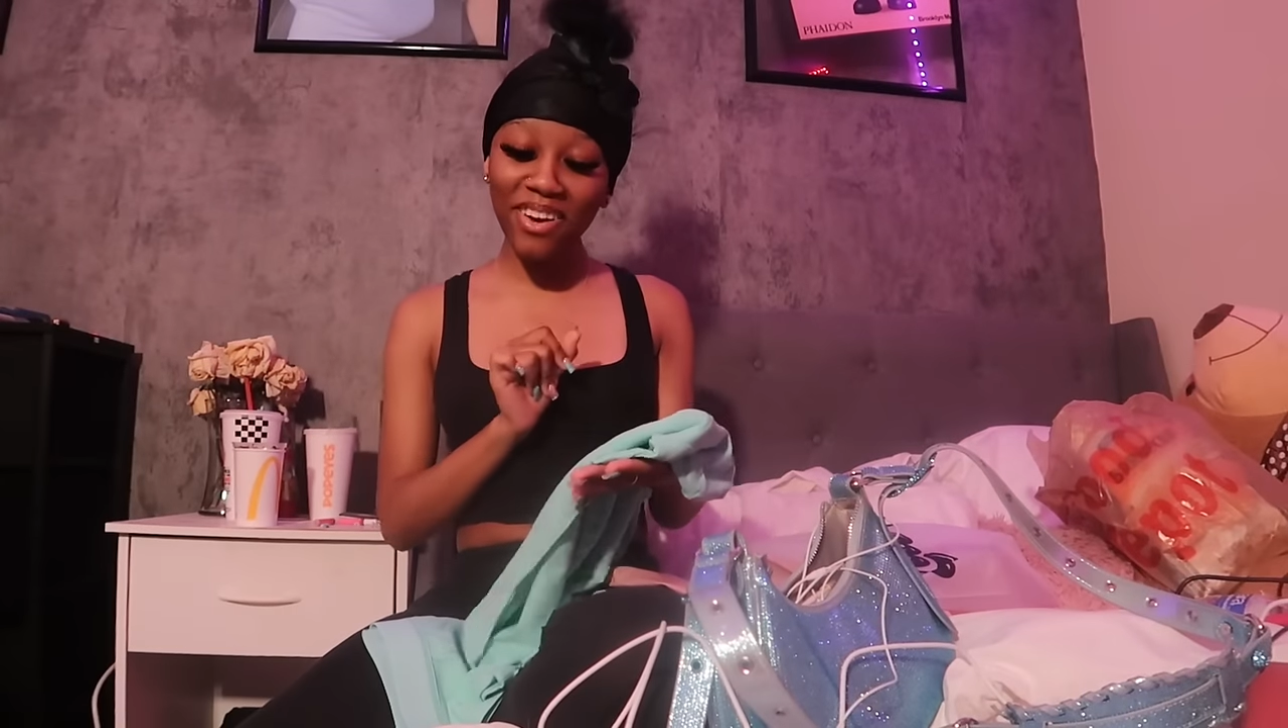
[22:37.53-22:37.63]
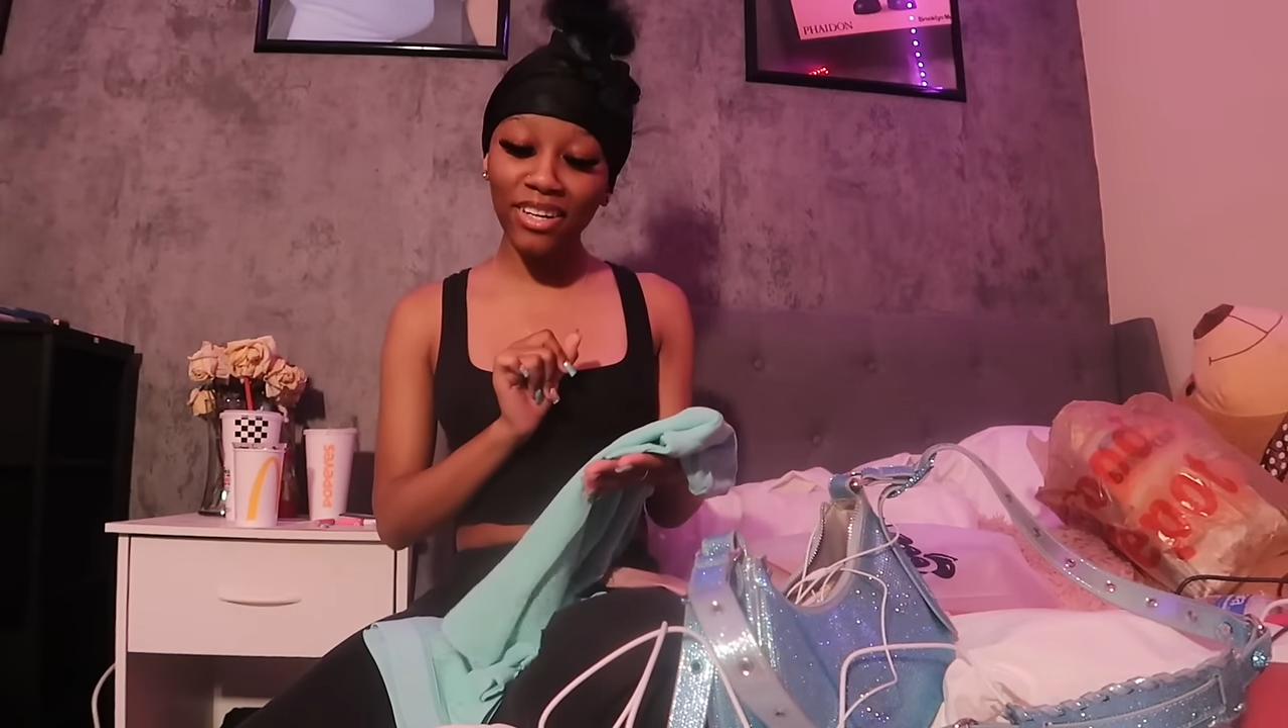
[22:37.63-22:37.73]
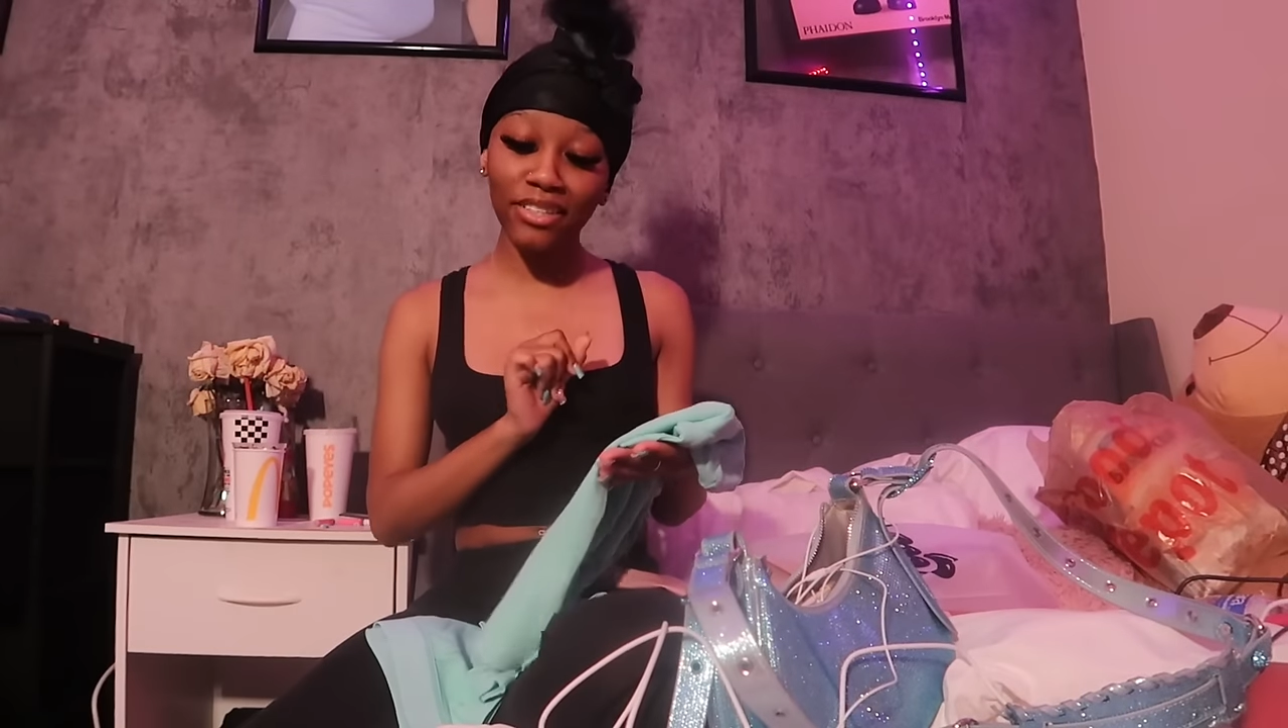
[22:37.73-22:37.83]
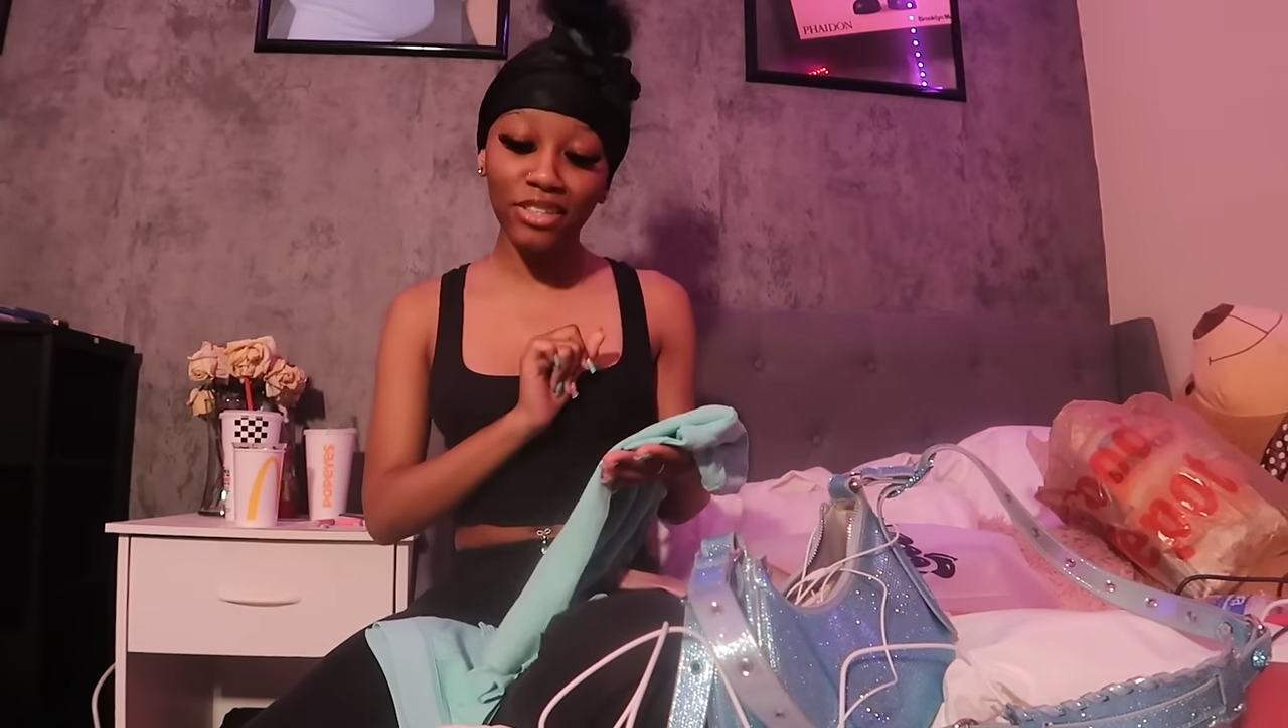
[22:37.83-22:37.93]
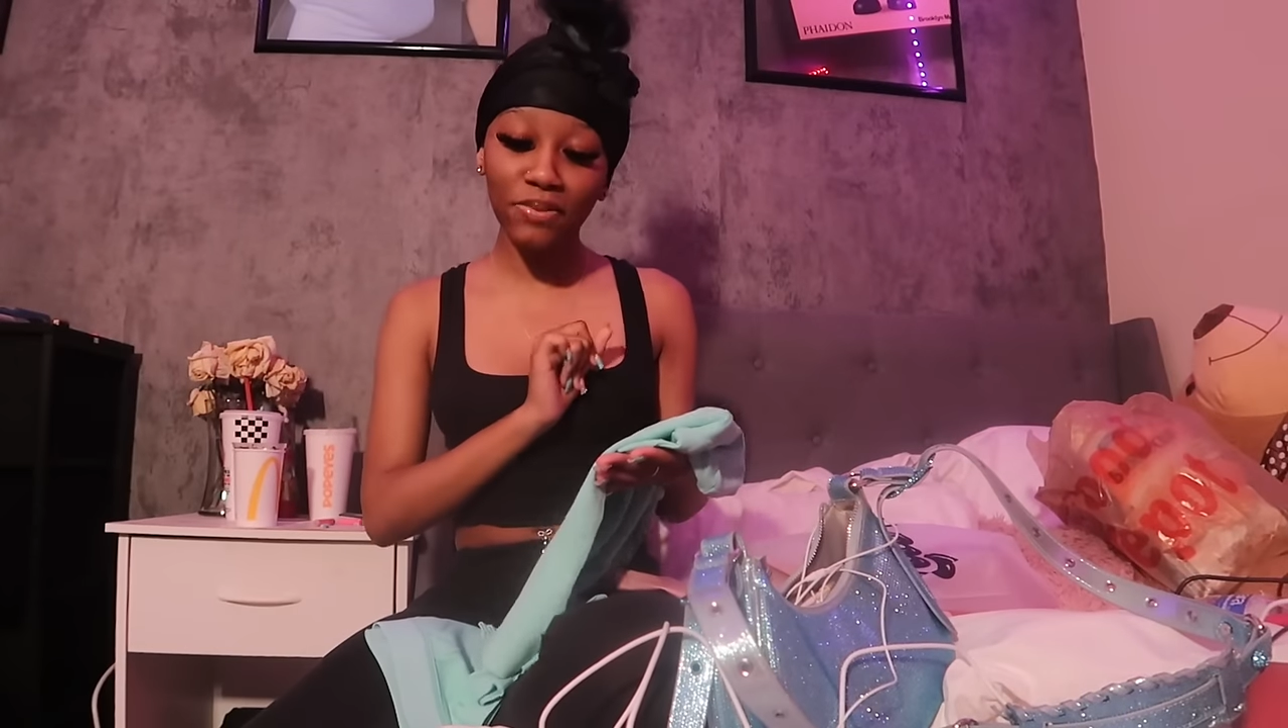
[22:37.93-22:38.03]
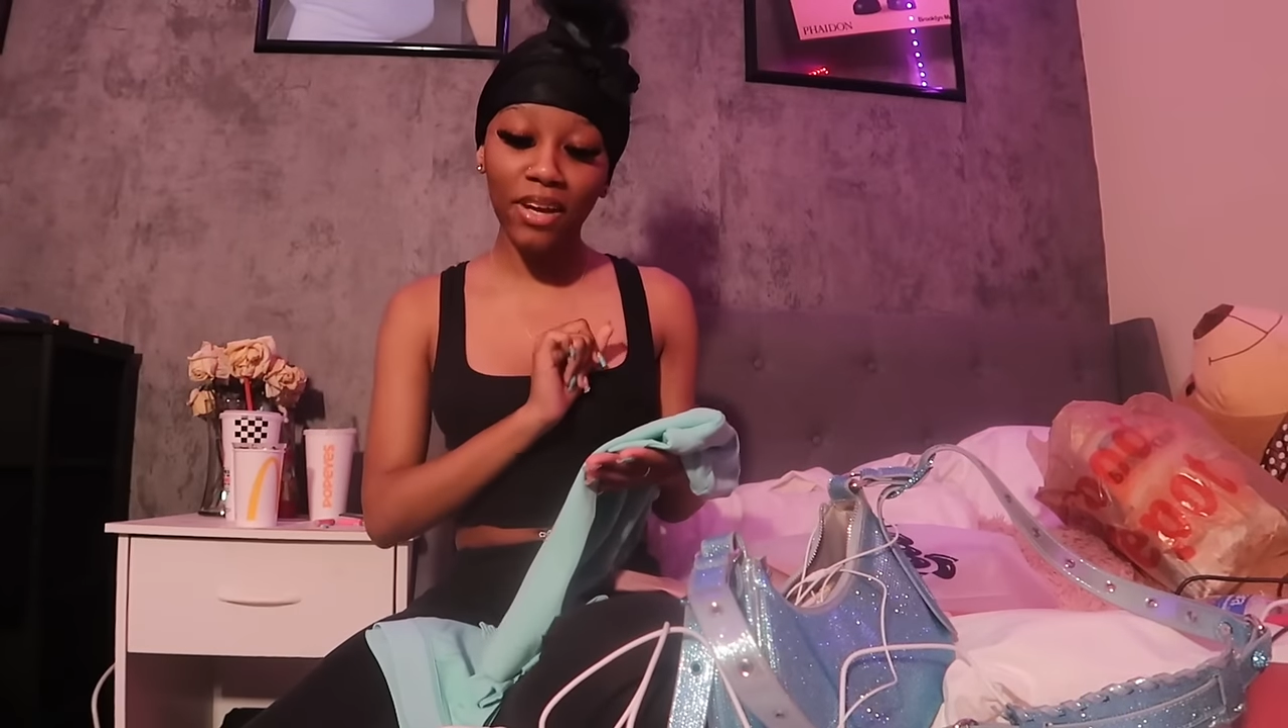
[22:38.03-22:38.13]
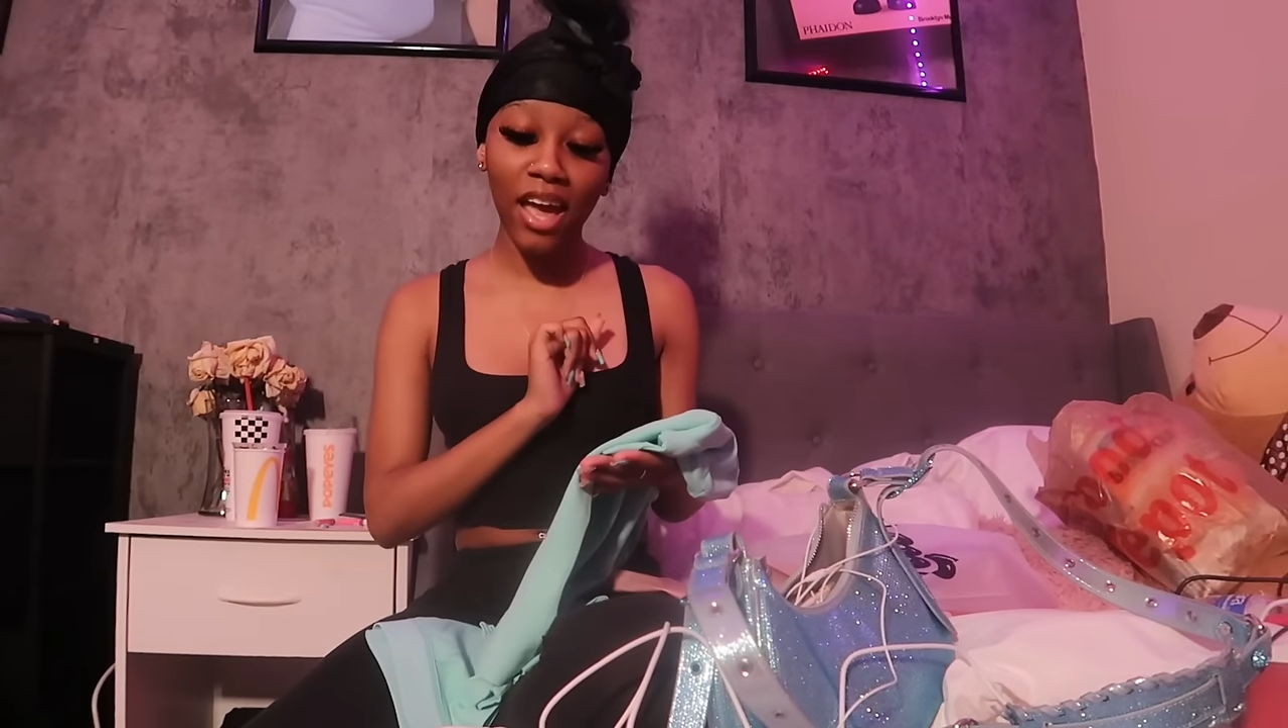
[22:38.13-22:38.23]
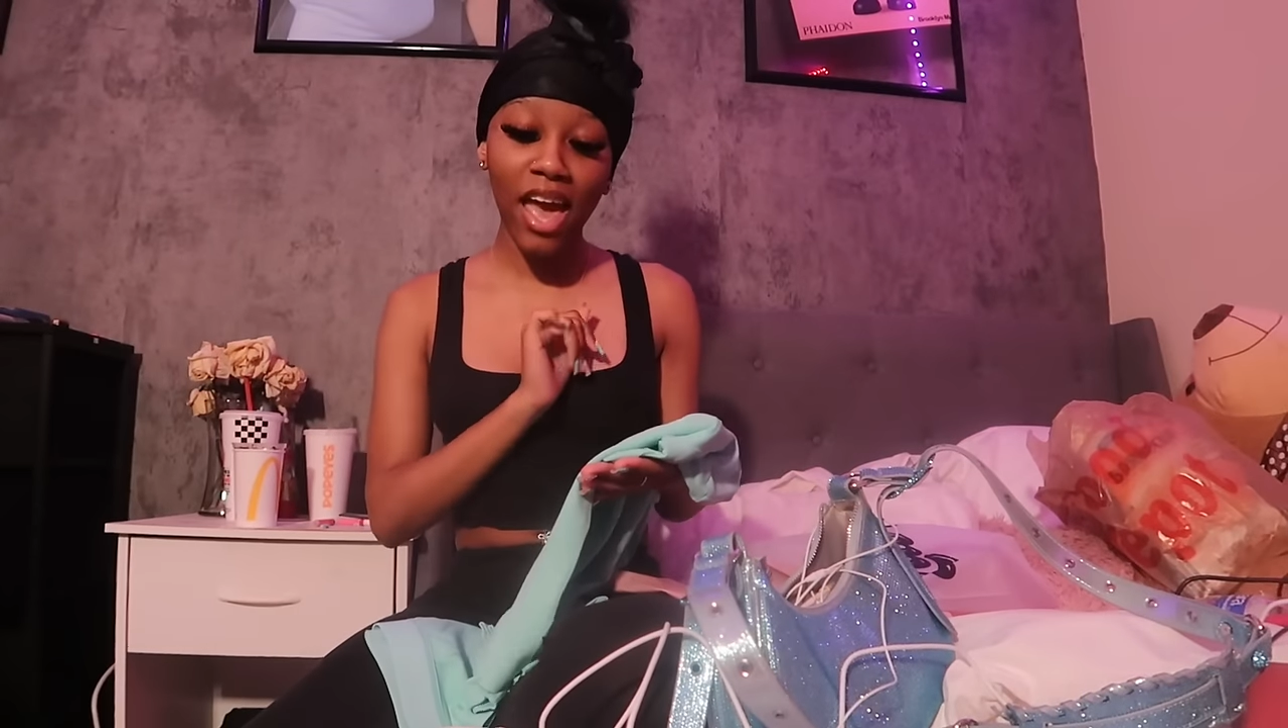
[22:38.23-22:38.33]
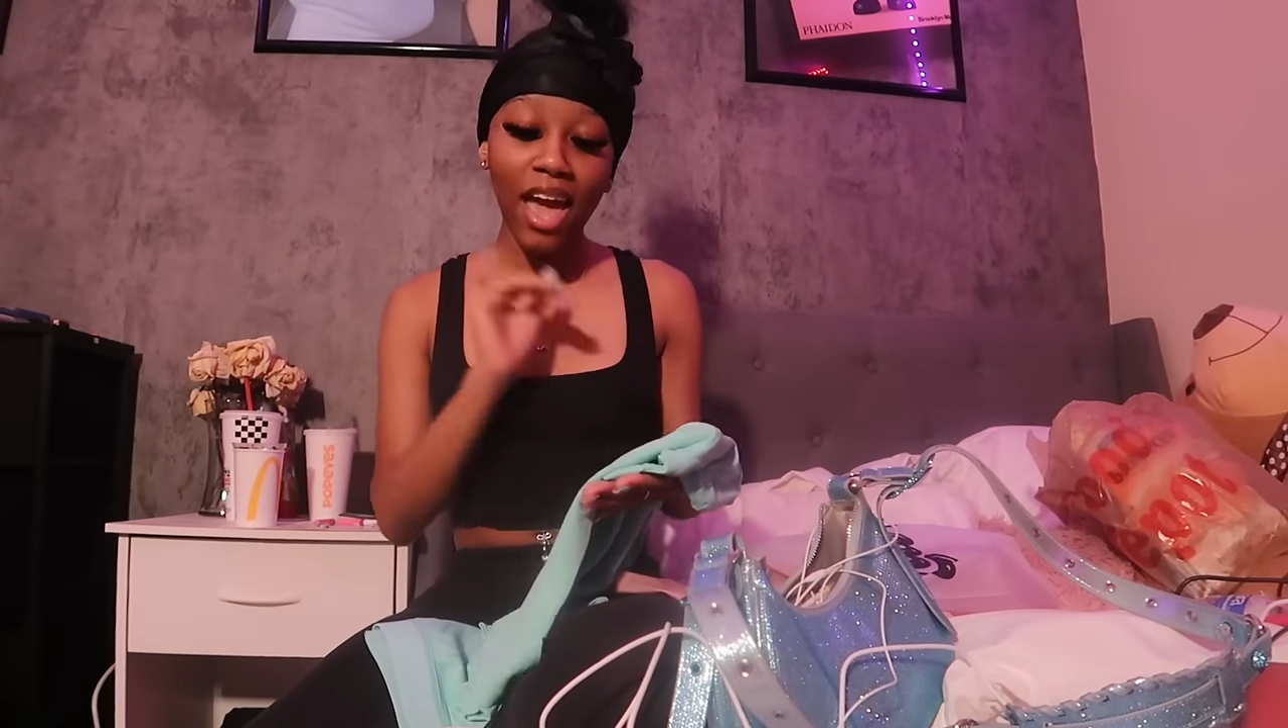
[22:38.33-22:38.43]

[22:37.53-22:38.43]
wear this one.